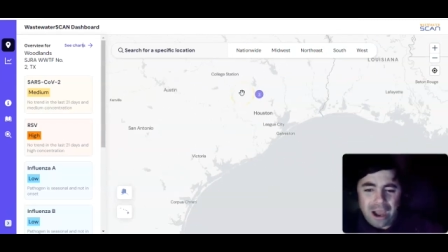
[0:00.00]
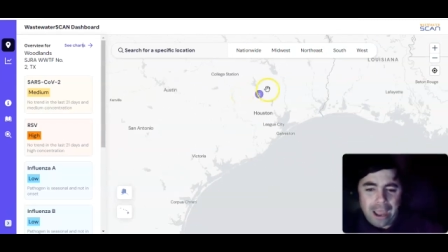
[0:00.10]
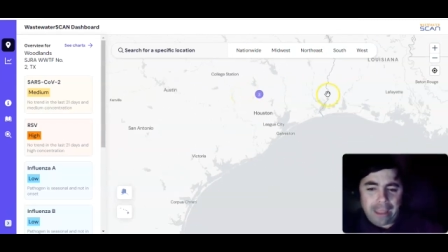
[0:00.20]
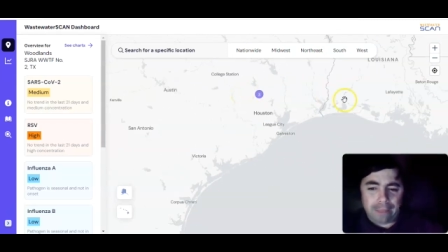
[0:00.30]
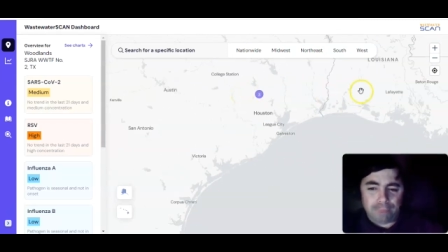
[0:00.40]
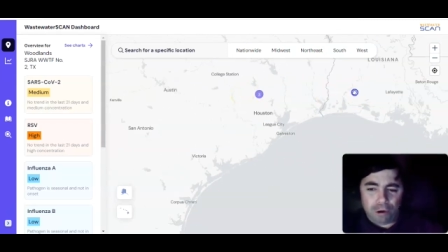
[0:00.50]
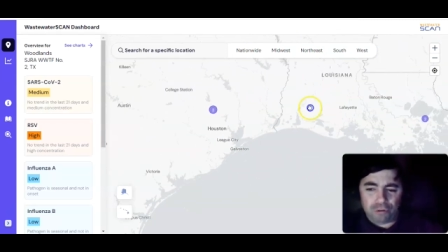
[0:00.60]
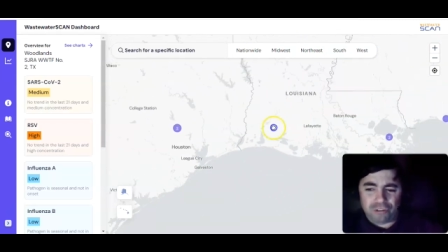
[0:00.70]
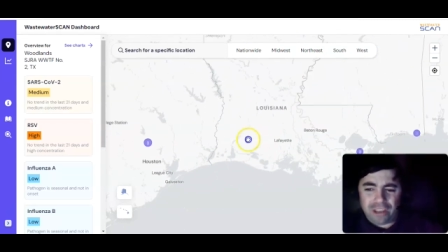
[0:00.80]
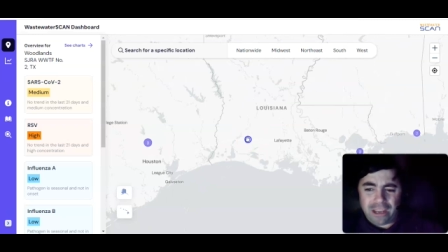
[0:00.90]
I
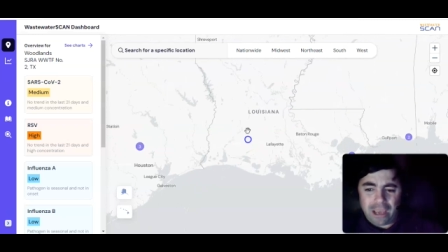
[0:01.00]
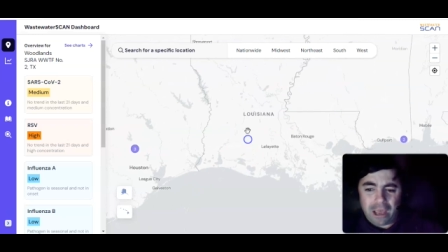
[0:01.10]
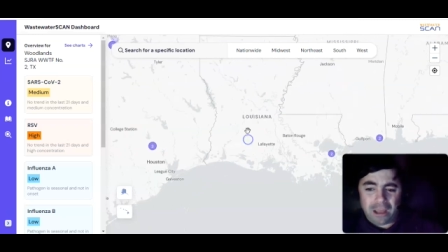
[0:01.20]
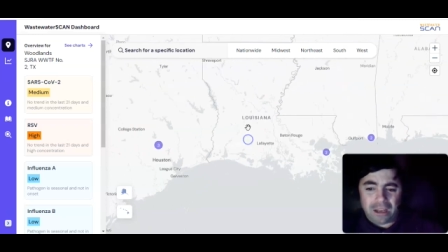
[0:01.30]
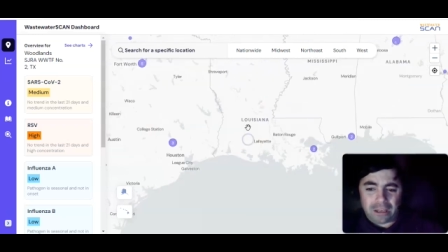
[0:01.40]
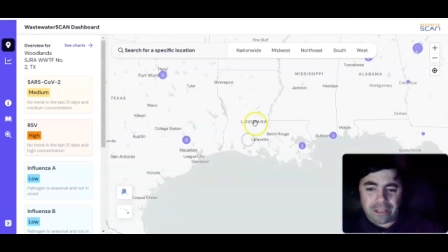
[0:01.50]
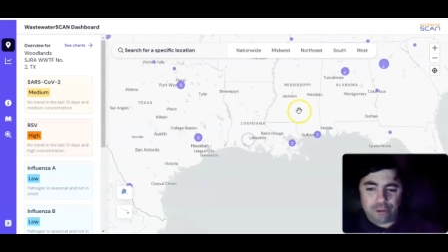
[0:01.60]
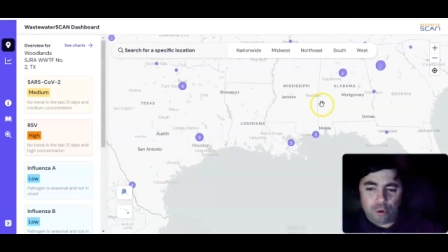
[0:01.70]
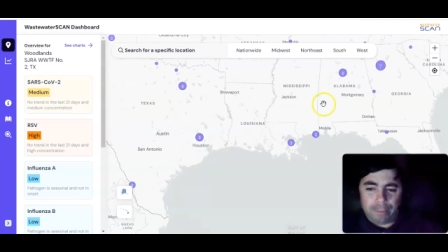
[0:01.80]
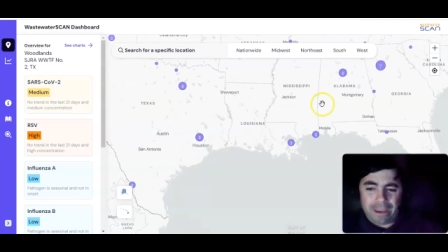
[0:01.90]
post a link
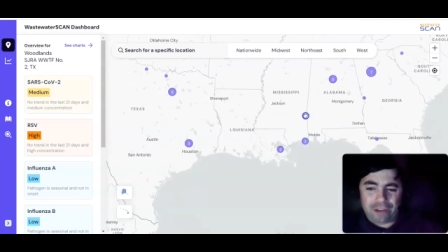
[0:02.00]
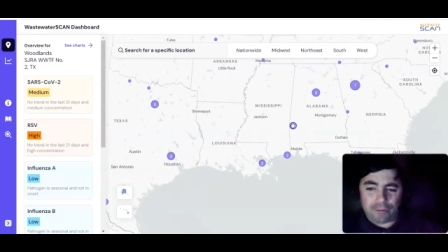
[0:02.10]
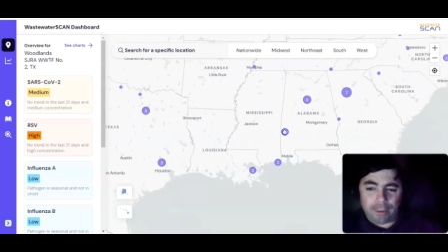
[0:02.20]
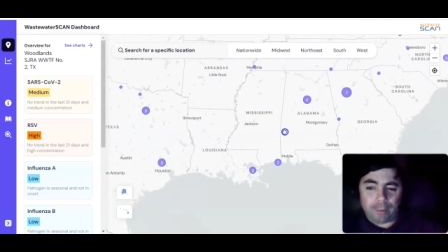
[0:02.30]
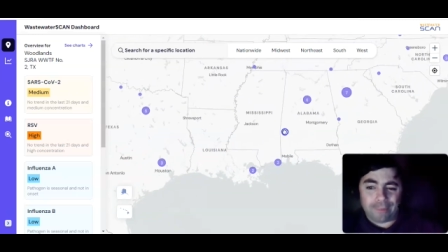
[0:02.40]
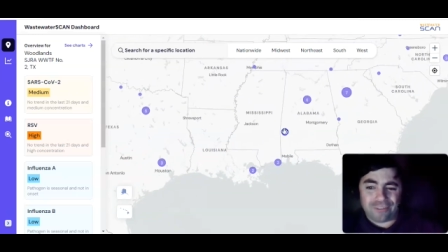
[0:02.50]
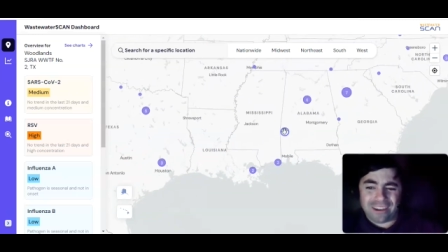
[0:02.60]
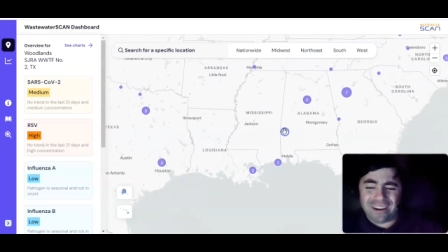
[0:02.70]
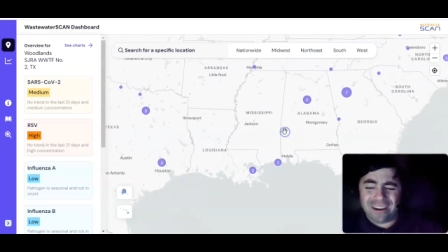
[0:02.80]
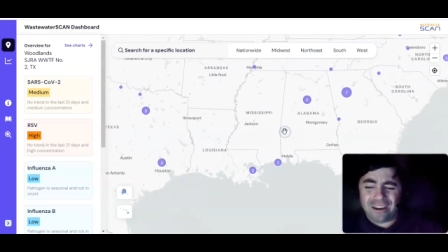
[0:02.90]
to a page on my
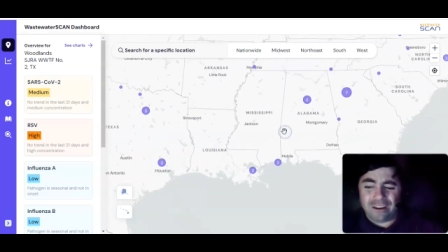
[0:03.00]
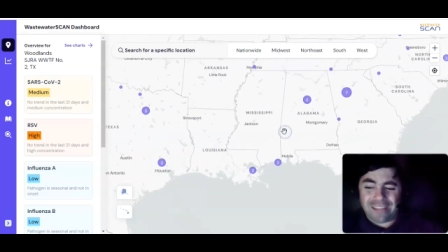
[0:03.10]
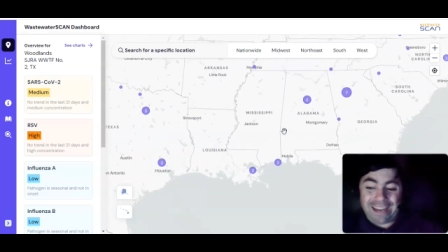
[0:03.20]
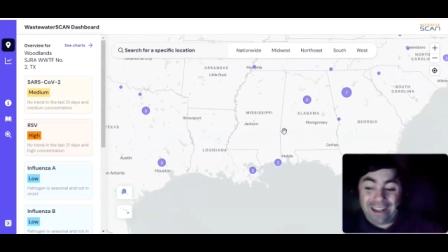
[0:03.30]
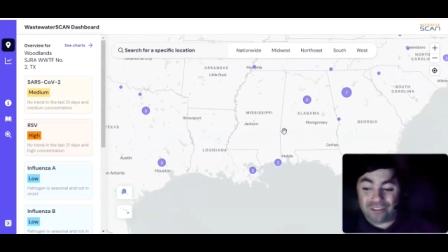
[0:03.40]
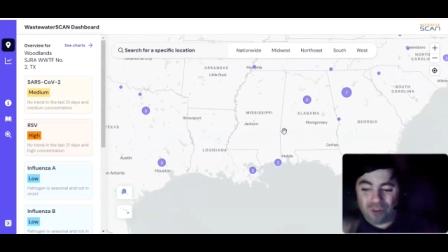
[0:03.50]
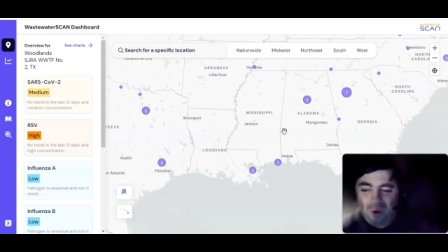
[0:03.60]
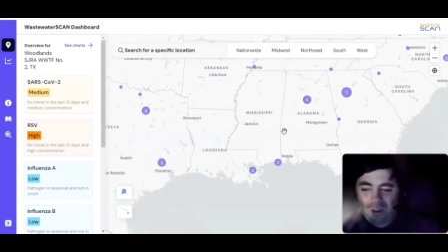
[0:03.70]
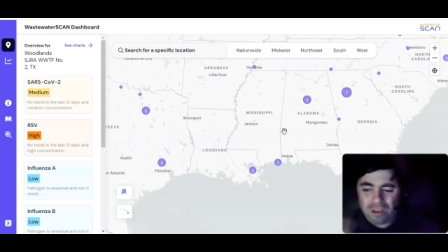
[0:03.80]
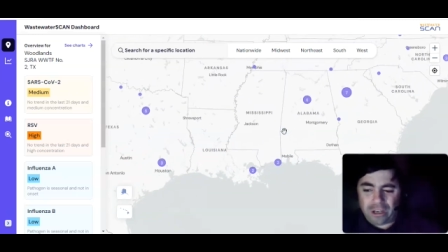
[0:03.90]
website that has
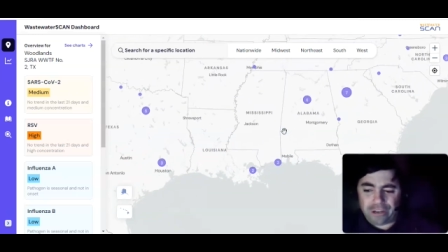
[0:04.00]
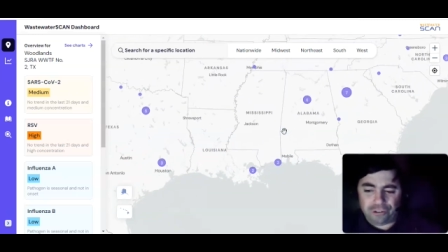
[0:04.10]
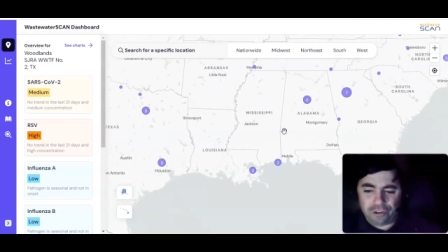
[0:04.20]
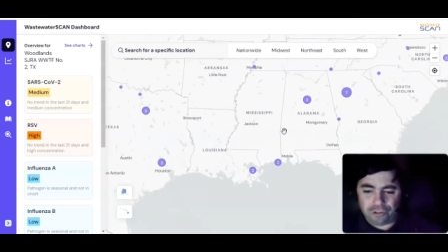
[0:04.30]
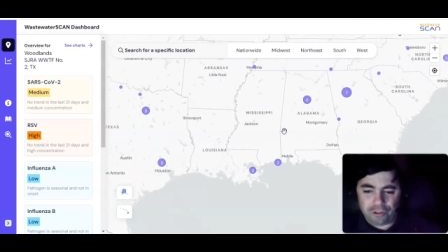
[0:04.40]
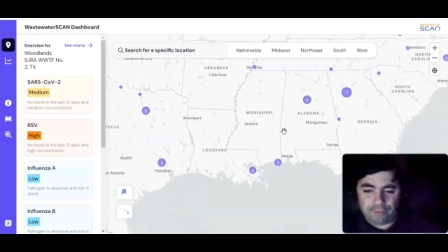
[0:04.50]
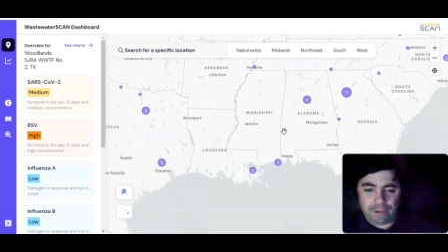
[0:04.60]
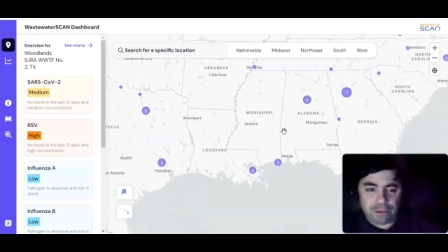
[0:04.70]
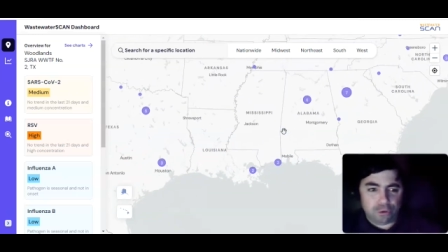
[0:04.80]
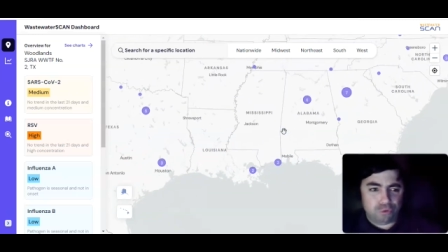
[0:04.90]
all the links to the stuff I
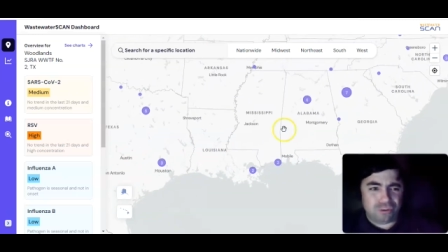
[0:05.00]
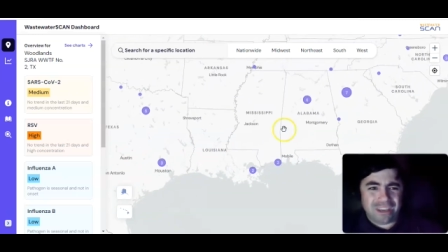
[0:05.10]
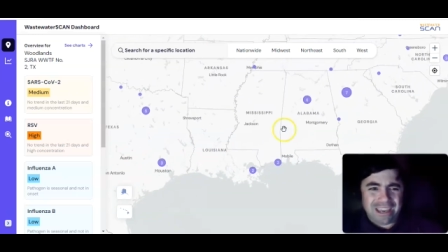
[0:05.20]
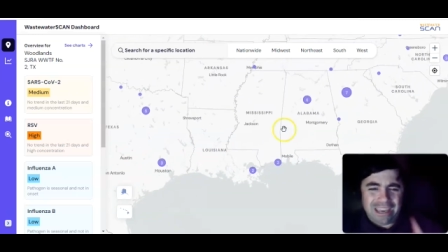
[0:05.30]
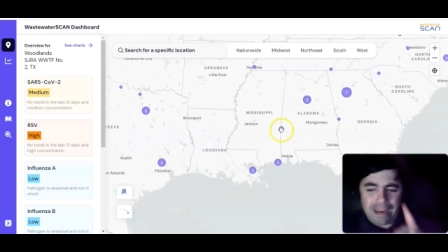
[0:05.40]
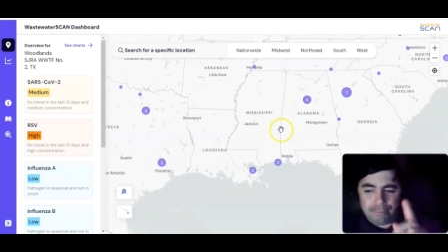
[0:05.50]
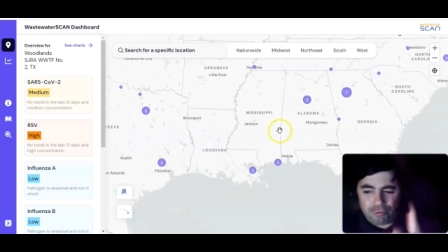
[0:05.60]
use. And I'm